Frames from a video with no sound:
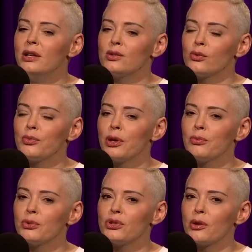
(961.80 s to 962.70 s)
So when
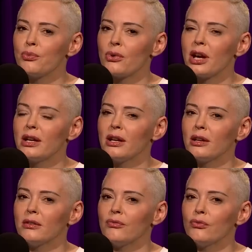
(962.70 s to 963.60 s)
people start
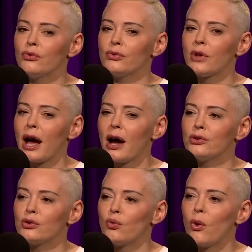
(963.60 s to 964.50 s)
breaking the
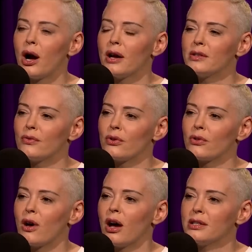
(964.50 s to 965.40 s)
hows and whys of their
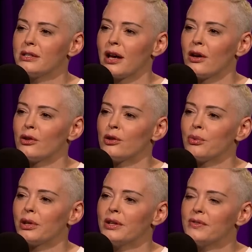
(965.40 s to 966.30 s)
thoughts down and their
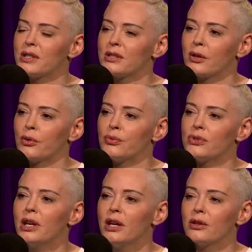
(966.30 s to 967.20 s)
belief systems,
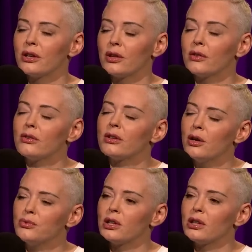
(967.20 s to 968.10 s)
it
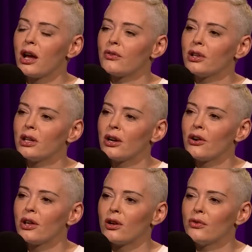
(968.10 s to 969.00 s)
comes a lot of
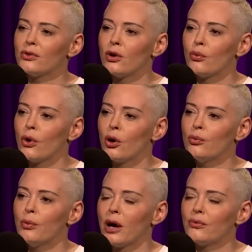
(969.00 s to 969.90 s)
clarity and often a
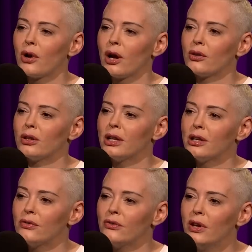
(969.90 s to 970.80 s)
roadmap for how to
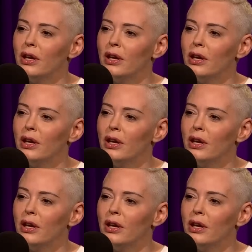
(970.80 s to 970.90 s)
live.